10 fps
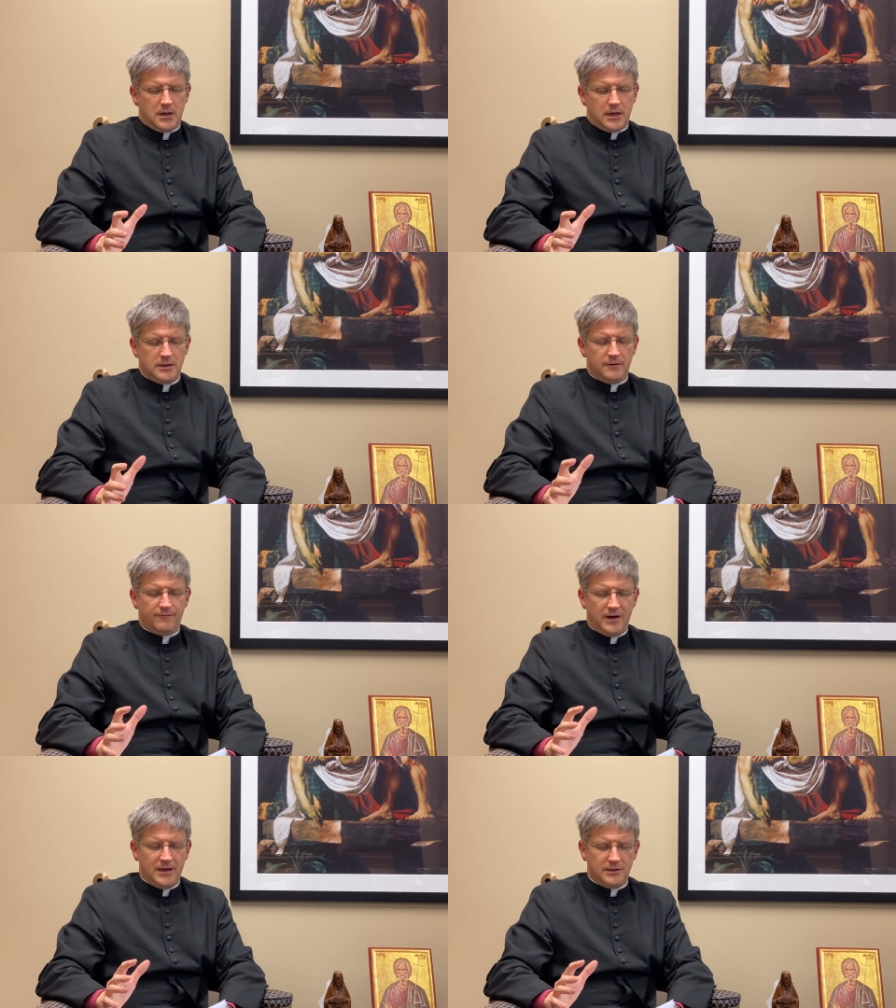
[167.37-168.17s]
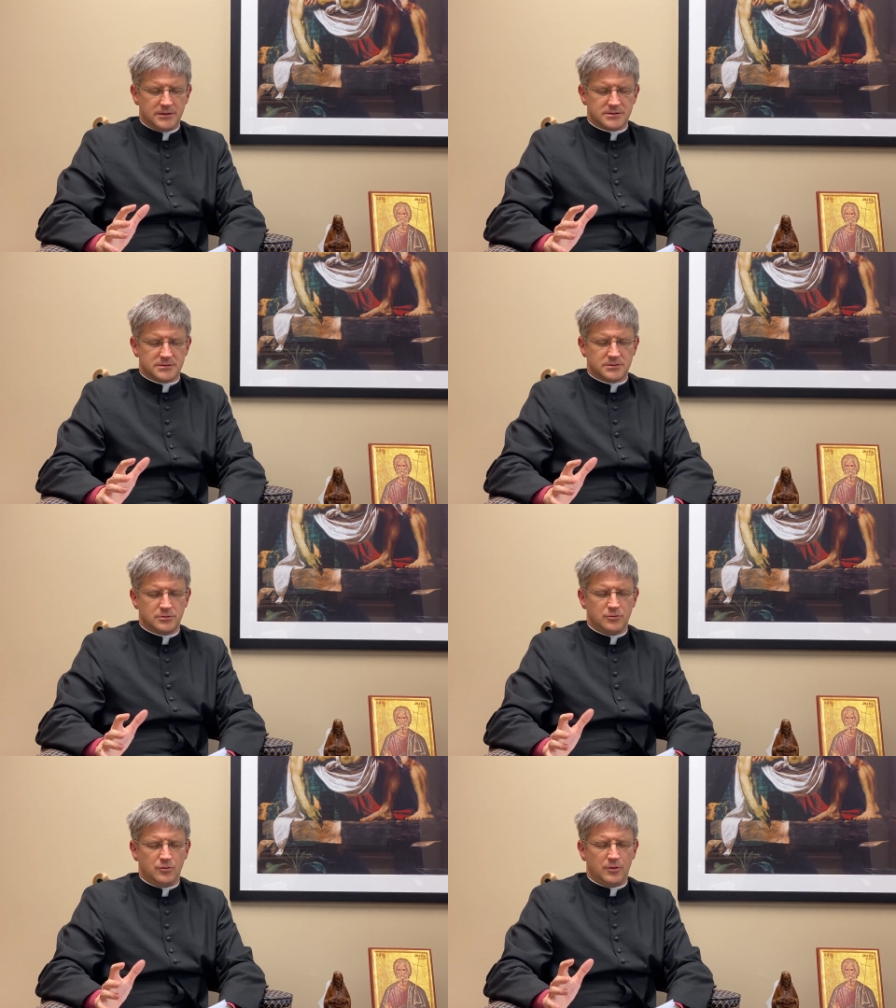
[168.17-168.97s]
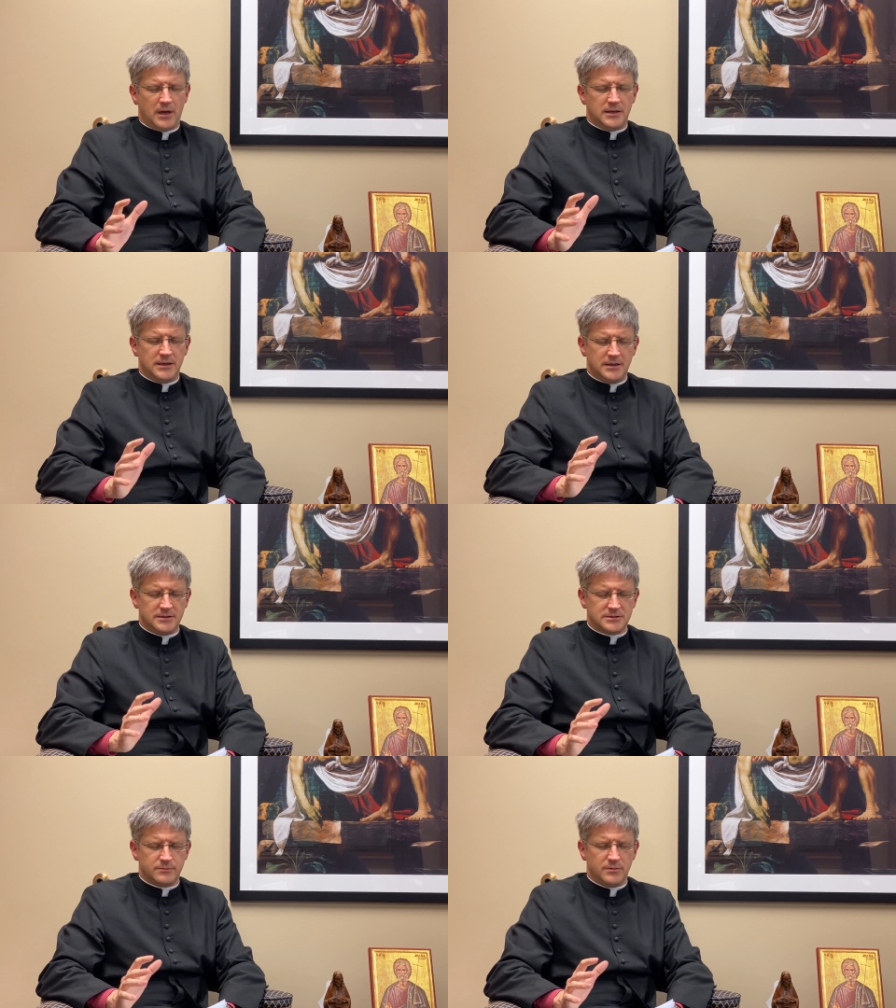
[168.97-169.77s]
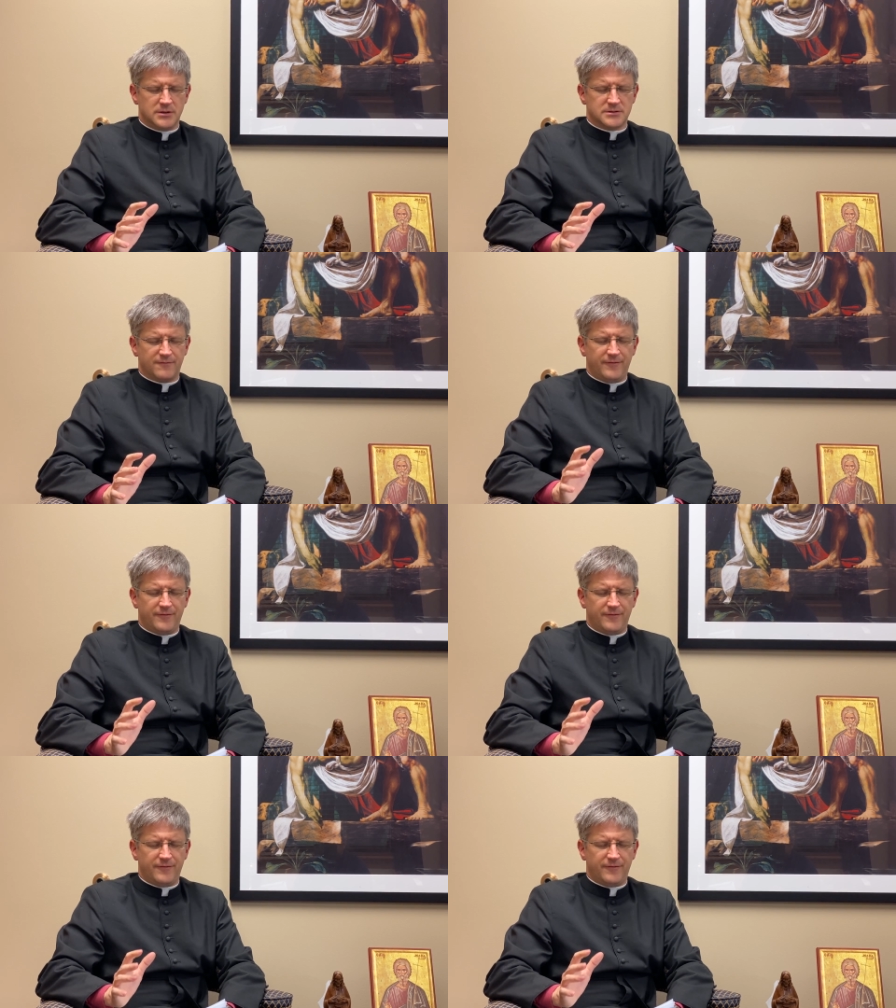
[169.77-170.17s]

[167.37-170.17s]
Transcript: and invite us to an intimate